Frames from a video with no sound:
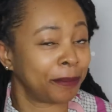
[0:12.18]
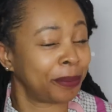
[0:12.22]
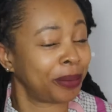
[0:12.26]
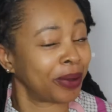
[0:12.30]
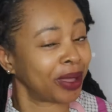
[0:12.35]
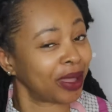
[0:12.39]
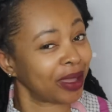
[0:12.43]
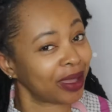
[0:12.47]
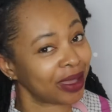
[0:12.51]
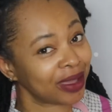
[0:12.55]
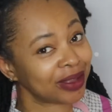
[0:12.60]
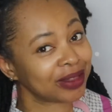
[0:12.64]

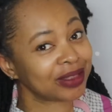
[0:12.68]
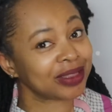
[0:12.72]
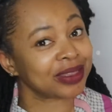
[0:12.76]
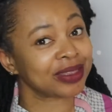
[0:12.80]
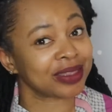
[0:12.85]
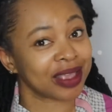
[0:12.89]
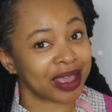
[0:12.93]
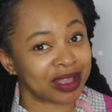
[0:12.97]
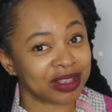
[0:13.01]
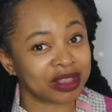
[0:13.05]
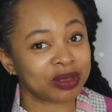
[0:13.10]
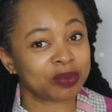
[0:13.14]
But
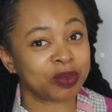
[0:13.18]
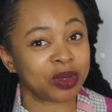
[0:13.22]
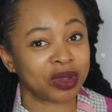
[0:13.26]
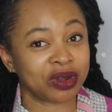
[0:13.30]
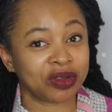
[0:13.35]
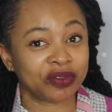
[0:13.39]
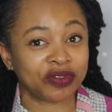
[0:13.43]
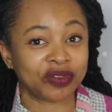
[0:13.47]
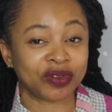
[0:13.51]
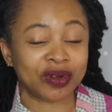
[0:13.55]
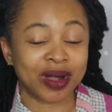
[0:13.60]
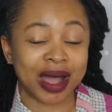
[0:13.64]
as
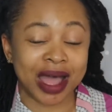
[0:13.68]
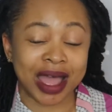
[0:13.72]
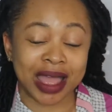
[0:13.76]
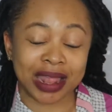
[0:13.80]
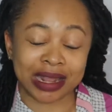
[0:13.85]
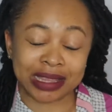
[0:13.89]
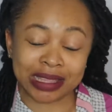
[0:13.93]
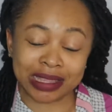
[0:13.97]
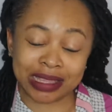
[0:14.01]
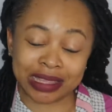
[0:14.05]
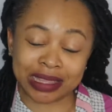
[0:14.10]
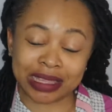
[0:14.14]
beautiful
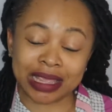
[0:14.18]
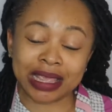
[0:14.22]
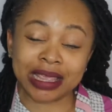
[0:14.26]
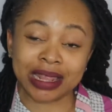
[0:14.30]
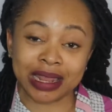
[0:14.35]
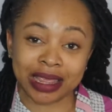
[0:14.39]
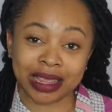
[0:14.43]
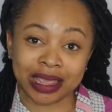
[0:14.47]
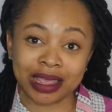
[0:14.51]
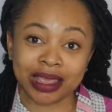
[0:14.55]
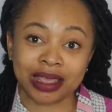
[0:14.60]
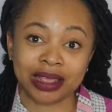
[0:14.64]
as
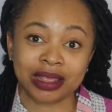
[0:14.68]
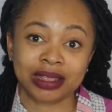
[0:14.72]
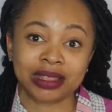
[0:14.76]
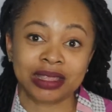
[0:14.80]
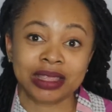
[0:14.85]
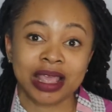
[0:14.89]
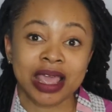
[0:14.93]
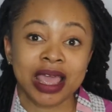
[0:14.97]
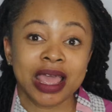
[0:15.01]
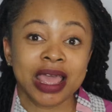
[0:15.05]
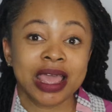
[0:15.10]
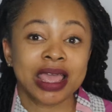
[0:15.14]

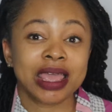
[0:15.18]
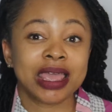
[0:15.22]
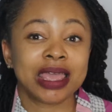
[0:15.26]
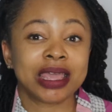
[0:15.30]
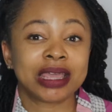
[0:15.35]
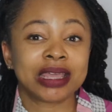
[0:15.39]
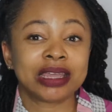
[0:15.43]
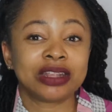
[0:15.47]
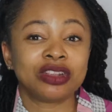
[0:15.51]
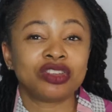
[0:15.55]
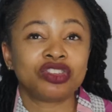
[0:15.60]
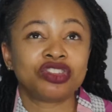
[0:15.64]

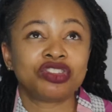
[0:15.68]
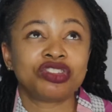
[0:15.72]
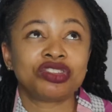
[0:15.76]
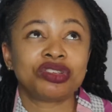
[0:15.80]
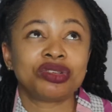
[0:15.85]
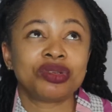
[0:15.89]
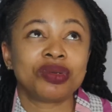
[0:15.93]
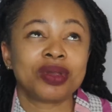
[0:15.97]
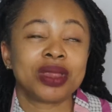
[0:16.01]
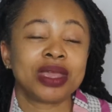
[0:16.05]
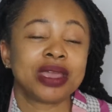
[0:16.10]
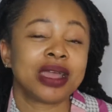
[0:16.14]
it can
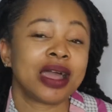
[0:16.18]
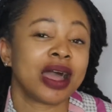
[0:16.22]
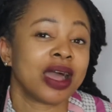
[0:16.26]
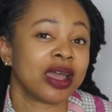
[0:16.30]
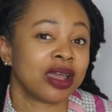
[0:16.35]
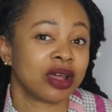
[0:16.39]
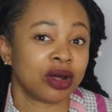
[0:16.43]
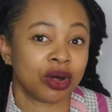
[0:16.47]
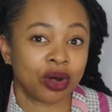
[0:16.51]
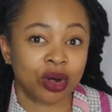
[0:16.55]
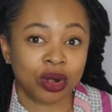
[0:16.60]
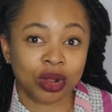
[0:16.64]
trigger
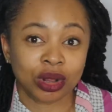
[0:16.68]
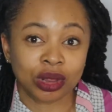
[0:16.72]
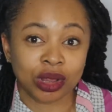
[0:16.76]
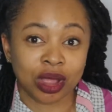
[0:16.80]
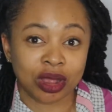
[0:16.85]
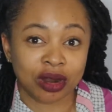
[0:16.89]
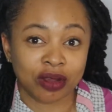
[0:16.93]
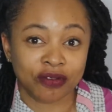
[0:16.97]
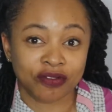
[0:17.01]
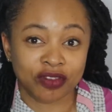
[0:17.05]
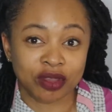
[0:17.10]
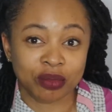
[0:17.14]
a whole
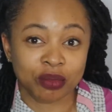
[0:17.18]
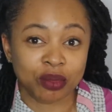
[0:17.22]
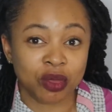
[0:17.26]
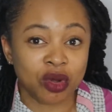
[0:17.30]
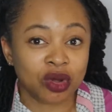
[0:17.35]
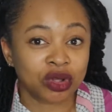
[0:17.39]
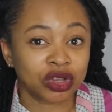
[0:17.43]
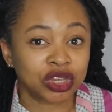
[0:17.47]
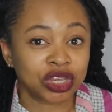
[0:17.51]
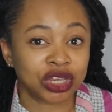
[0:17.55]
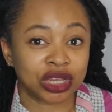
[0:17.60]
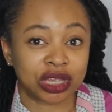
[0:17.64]
lot of
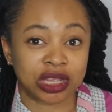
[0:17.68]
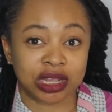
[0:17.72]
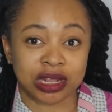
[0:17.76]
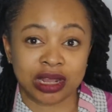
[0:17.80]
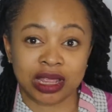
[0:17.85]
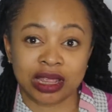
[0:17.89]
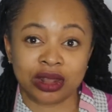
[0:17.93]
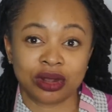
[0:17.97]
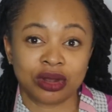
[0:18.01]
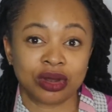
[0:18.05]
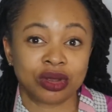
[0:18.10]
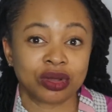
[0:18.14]
emotion,
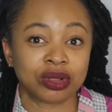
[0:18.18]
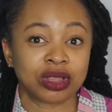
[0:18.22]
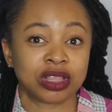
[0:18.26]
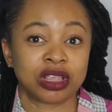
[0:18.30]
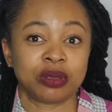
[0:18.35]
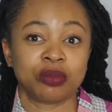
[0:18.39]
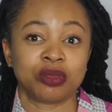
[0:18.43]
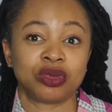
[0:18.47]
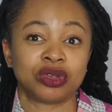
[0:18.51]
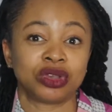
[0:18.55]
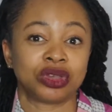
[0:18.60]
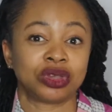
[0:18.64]
and those
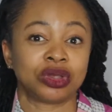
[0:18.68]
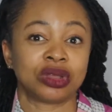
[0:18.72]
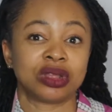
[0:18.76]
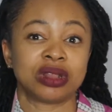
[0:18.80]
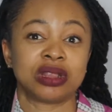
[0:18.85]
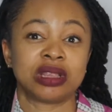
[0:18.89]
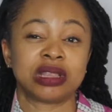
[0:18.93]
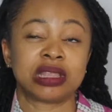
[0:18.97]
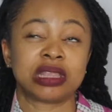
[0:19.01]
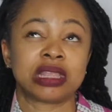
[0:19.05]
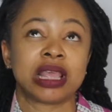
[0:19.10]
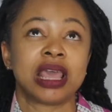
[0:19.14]

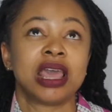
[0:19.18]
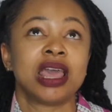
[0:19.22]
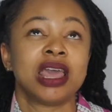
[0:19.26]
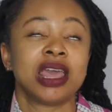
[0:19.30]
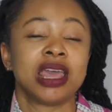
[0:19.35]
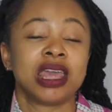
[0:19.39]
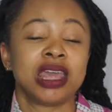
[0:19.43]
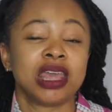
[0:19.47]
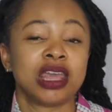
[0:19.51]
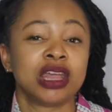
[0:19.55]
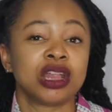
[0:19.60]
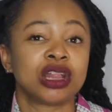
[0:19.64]
emotions
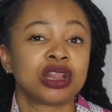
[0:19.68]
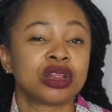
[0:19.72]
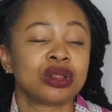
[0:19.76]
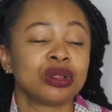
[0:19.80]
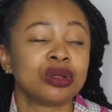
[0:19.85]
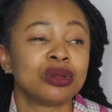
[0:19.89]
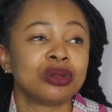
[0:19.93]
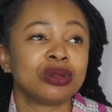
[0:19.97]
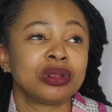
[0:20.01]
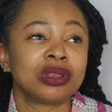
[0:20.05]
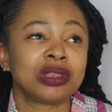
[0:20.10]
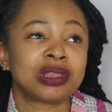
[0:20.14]

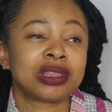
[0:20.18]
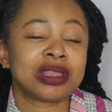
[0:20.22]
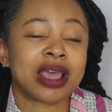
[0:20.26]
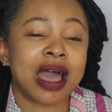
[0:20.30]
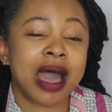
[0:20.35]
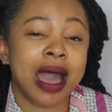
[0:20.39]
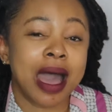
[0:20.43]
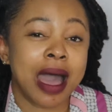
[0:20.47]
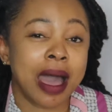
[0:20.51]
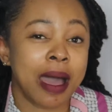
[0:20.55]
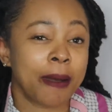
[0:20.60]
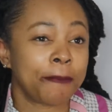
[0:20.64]
includes
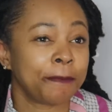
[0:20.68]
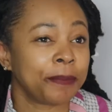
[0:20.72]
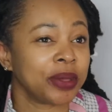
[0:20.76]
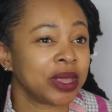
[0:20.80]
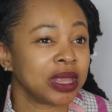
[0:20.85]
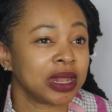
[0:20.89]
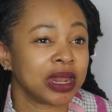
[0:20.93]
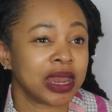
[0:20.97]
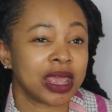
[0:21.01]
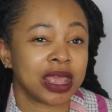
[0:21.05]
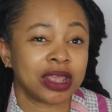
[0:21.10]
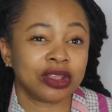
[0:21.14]

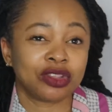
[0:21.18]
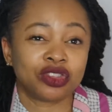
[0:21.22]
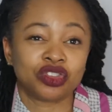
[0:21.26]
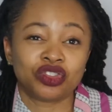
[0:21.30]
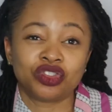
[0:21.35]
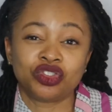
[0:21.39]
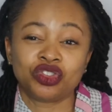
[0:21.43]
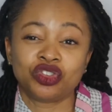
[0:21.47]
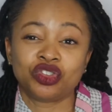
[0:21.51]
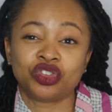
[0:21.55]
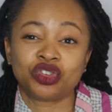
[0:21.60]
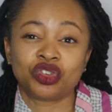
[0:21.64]

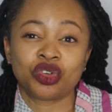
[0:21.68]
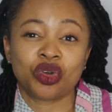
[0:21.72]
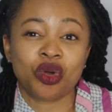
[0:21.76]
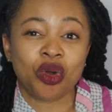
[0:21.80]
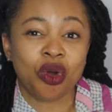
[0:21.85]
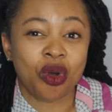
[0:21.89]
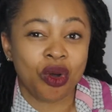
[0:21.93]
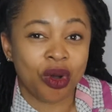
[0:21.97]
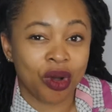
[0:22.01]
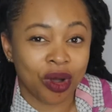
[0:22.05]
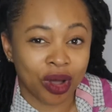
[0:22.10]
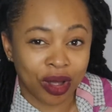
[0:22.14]
happiness,
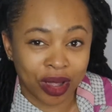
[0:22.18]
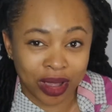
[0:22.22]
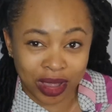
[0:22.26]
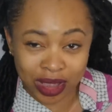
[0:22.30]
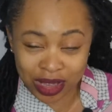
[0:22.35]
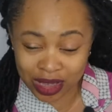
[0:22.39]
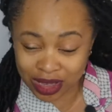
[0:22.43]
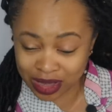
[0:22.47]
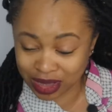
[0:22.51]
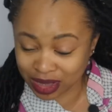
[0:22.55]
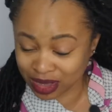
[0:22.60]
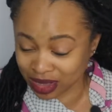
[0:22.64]

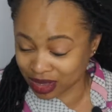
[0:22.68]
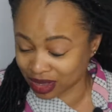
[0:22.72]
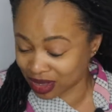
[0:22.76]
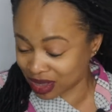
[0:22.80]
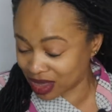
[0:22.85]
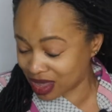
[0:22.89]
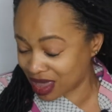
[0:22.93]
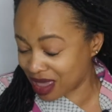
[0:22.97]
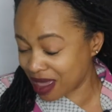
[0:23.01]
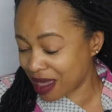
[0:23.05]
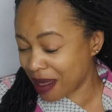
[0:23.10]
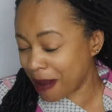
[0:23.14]
joy,
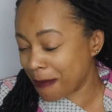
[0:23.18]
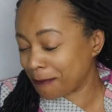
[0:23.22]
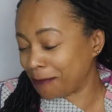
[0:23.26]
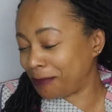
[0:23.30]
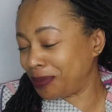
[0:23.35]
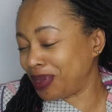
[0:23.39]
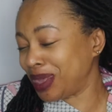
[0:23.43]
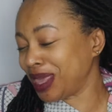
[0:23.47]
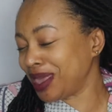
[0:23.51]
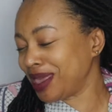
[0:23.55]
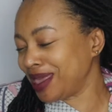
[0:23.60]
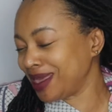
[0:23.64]

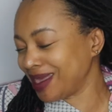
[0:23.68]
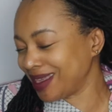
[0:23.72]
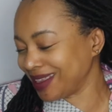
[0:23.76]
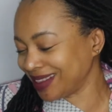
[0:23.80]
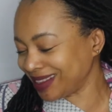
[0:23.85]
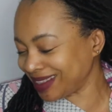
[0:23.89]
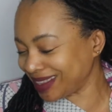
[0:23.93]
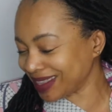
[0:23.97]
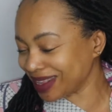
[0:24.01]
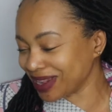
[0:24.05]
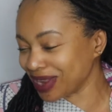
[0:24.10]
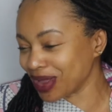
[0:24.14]

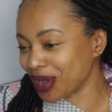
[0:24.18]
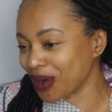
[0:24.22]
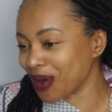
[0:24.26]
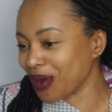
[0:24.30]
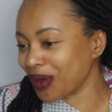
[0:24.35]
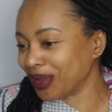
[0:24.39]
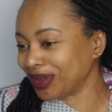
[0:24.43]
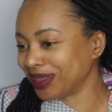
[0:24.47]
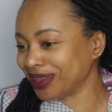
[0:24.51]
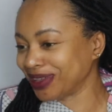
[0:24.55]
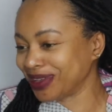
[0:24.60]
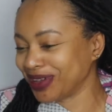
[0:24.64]
peace in the Holy